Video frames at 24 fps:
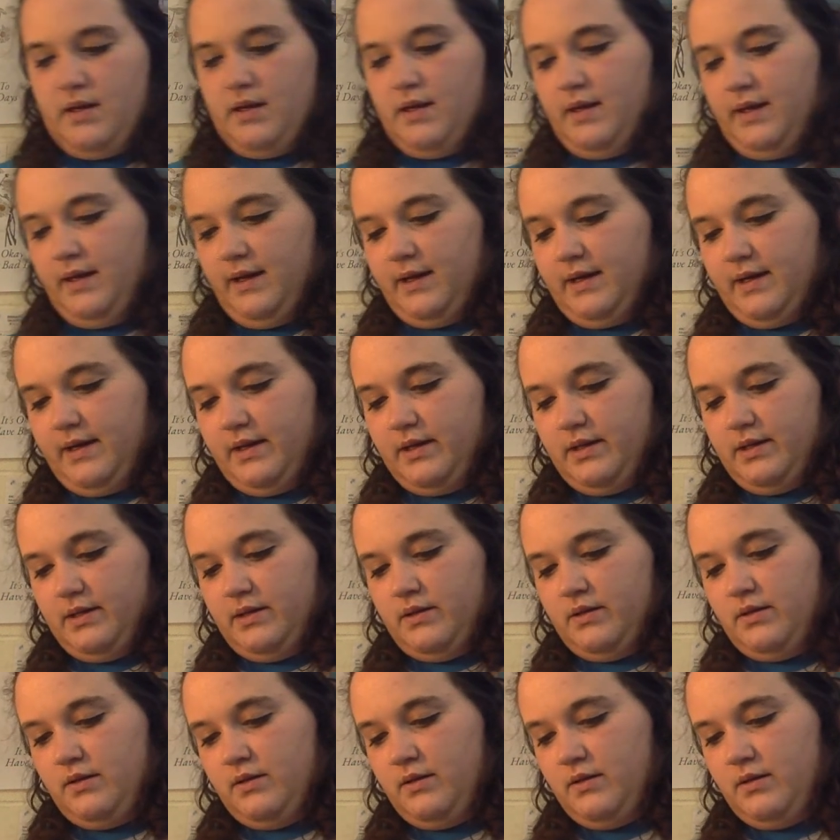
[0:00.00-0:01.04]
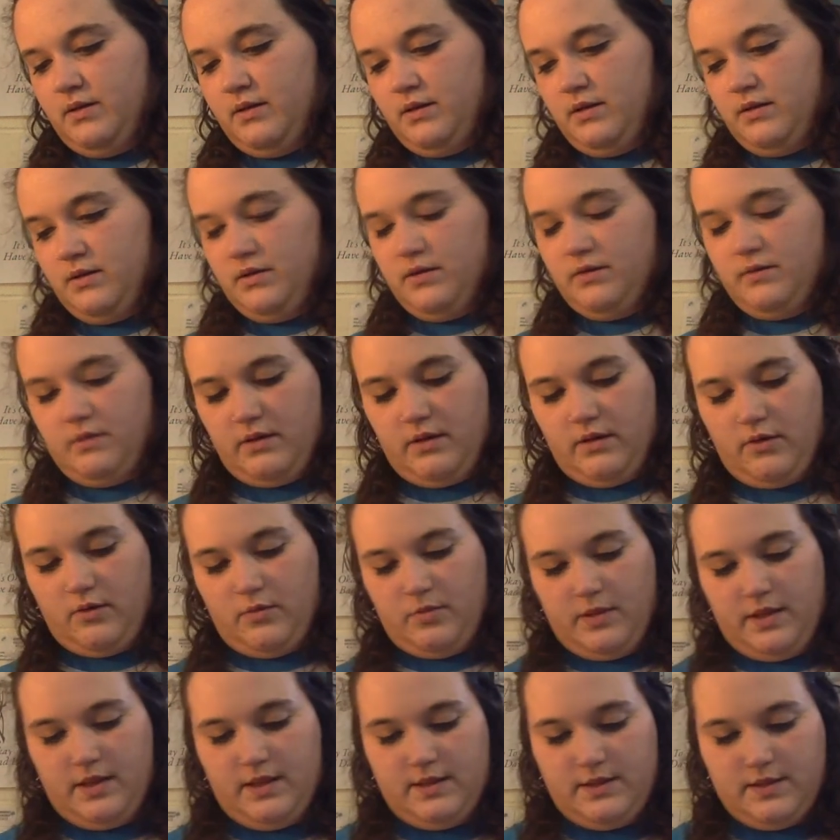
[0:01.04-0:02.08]
I'll kind of do another
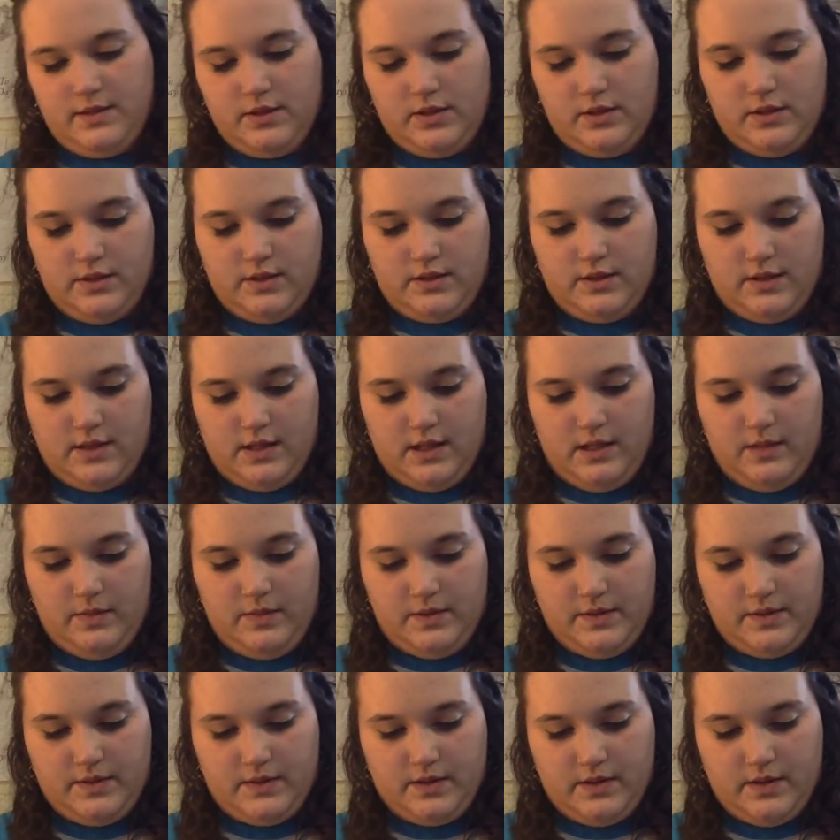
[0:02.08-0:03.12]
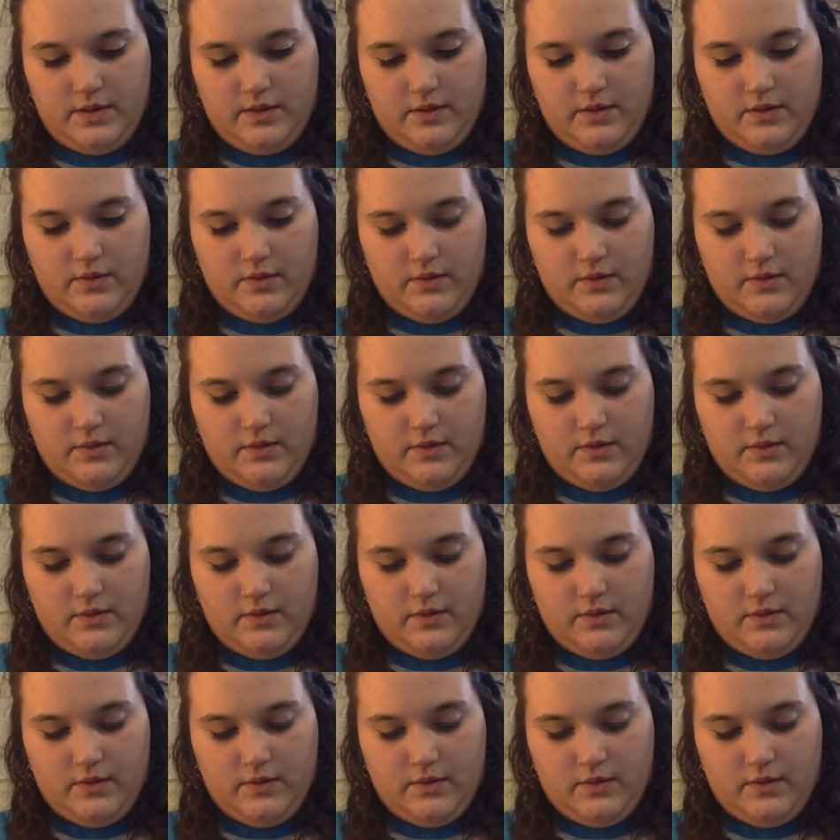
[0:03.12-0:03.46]
piece just to keep it secure.